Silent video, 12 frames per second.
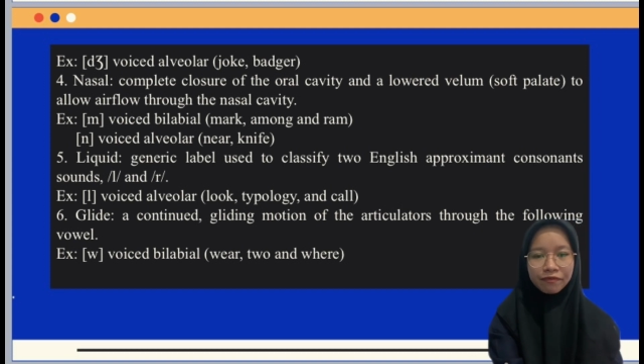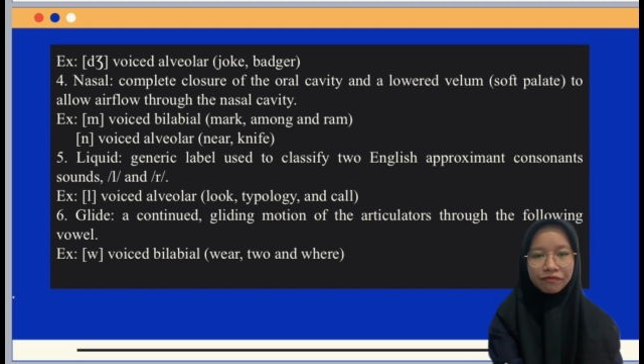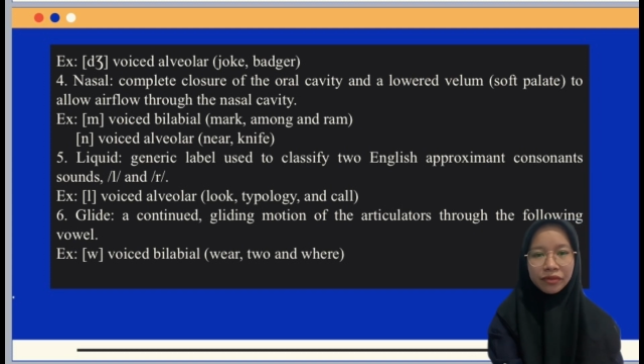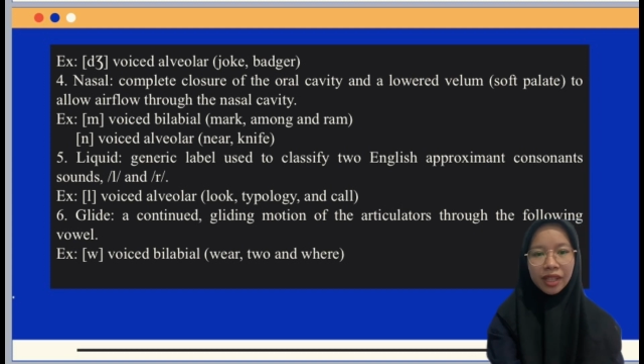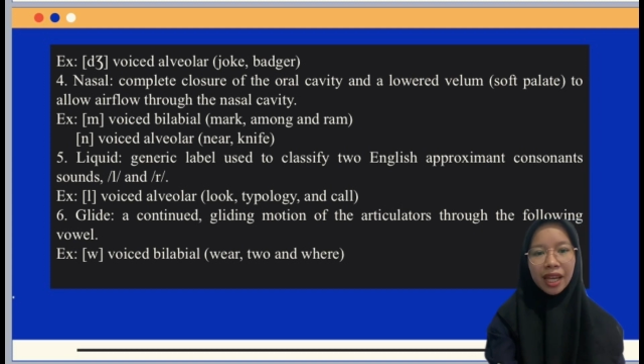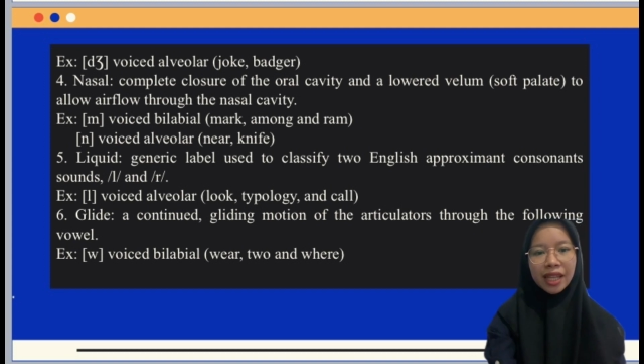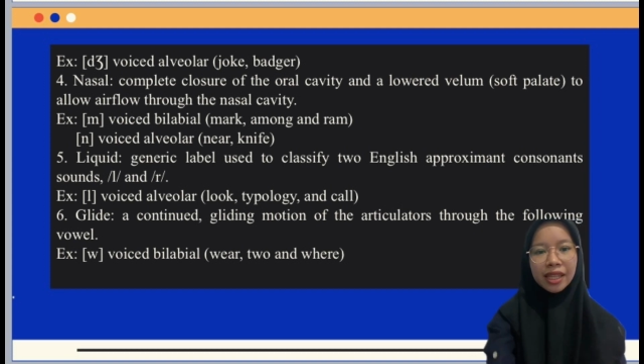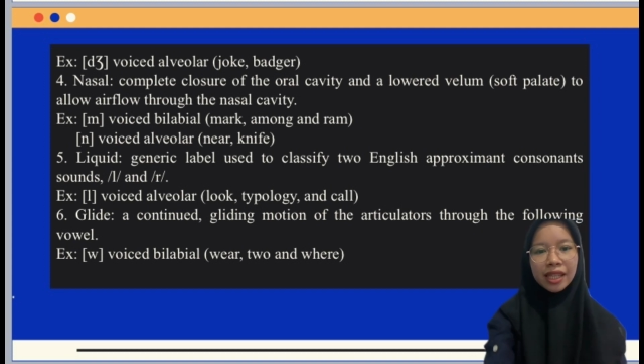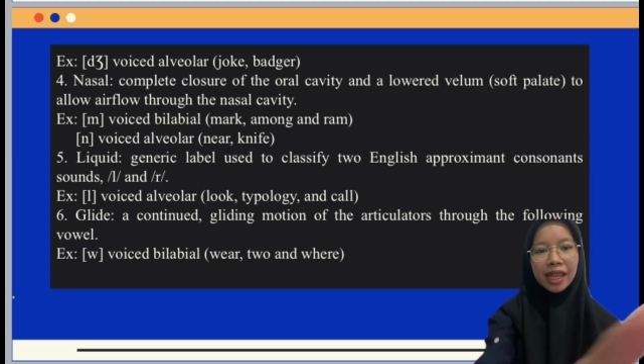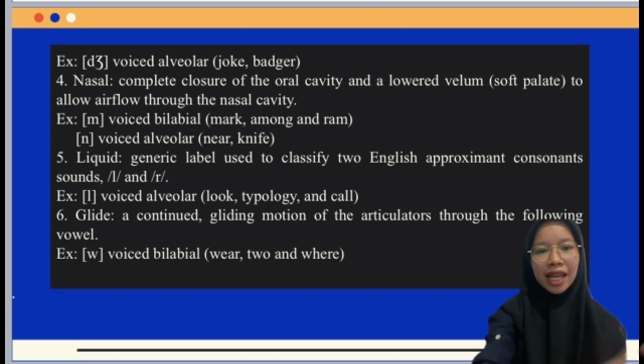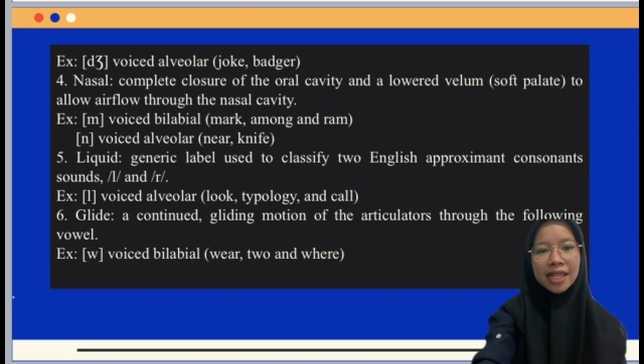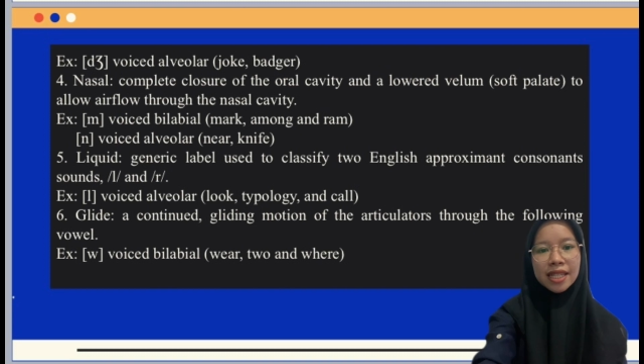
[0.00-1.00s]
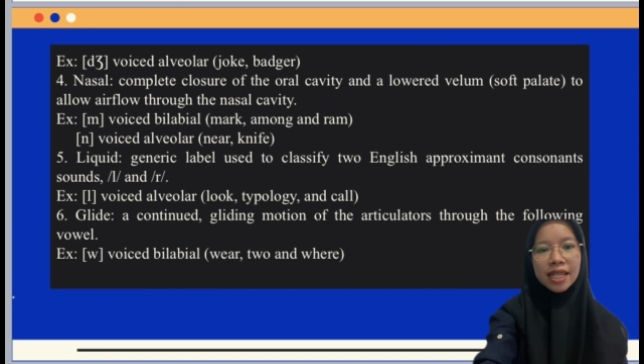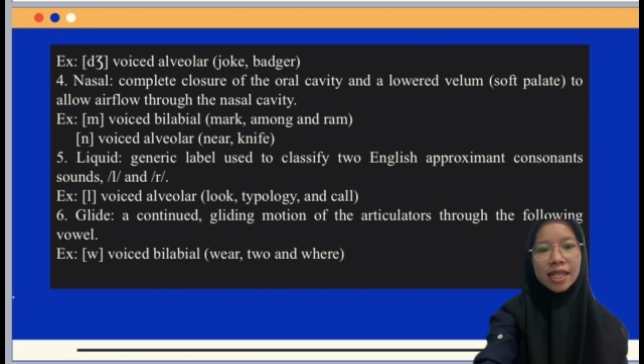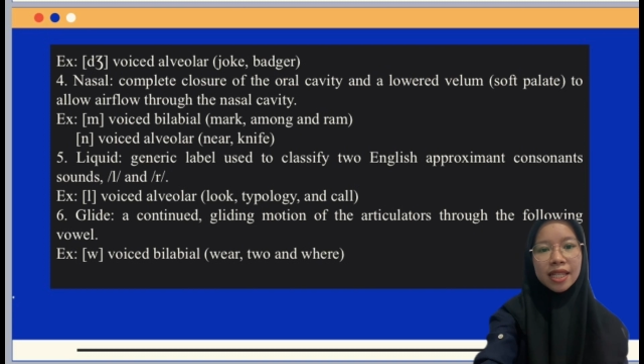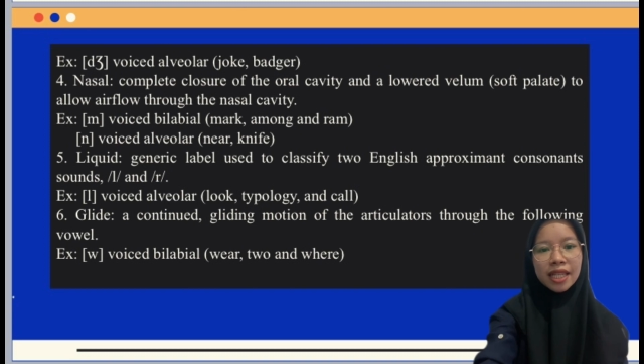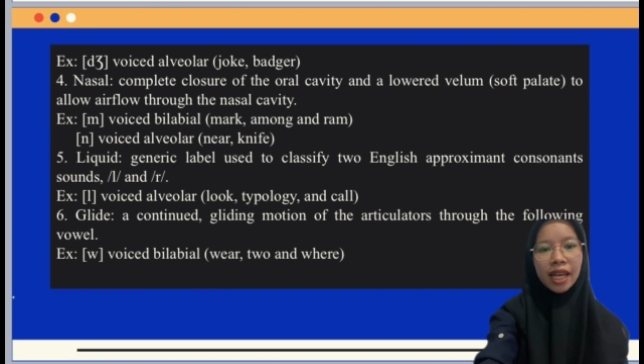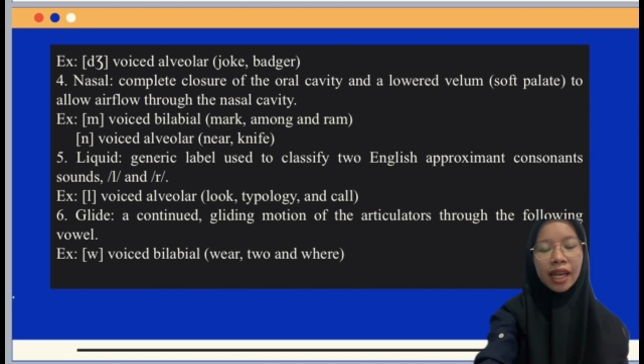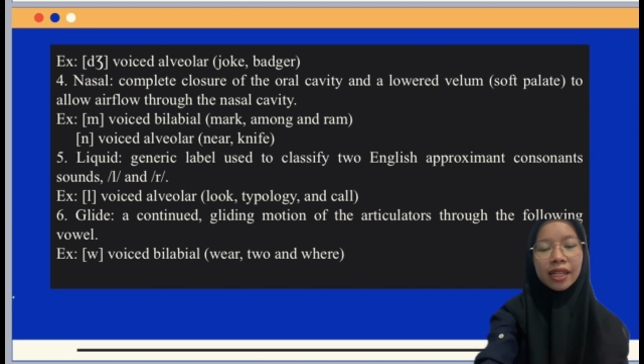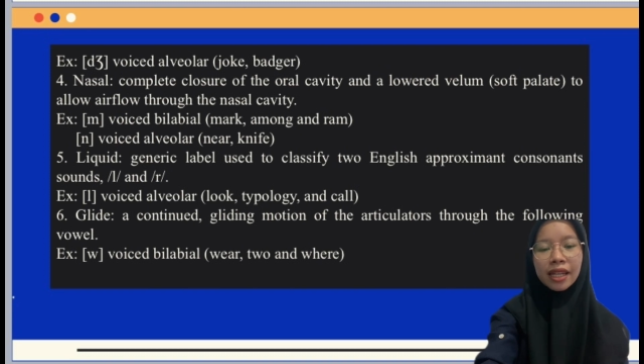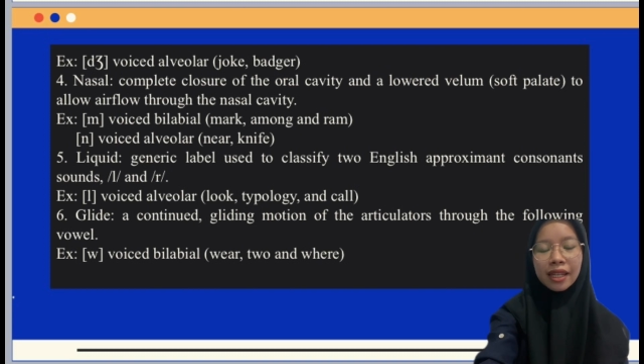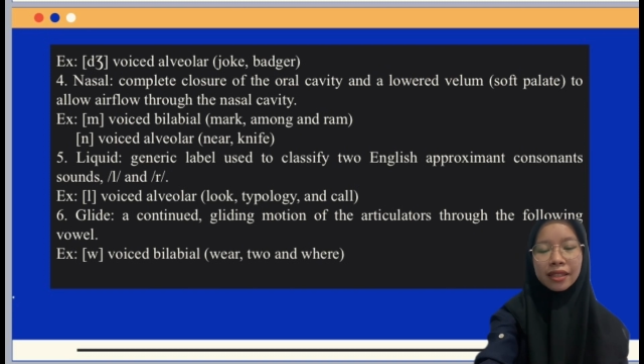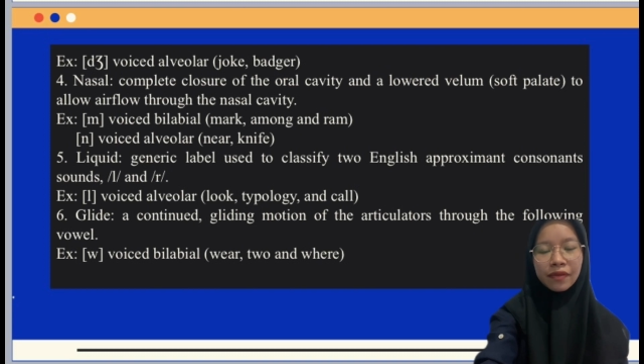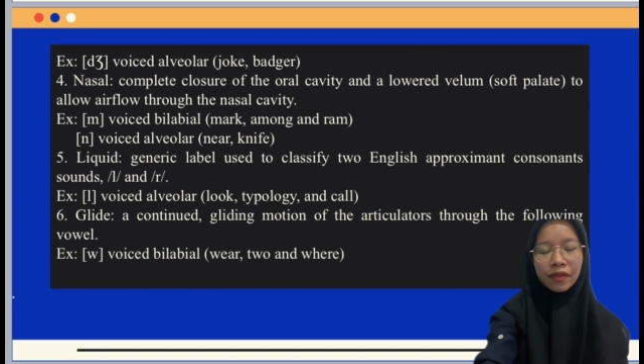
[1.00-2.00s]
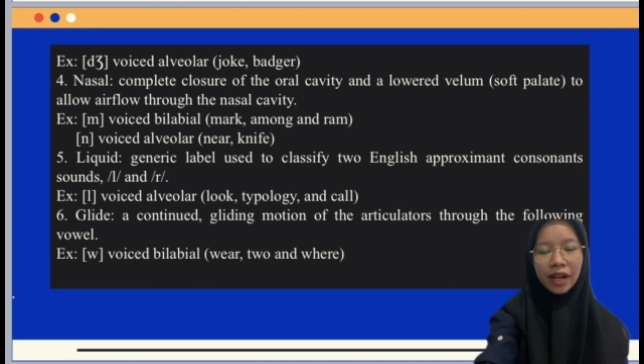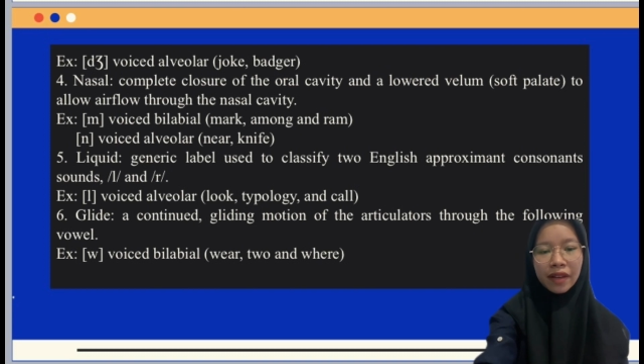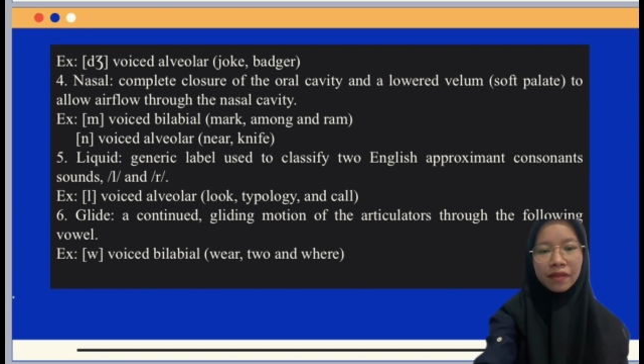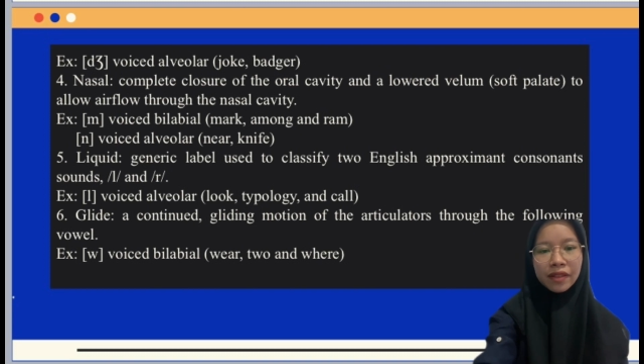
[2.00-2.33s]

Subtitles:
And the last is and five is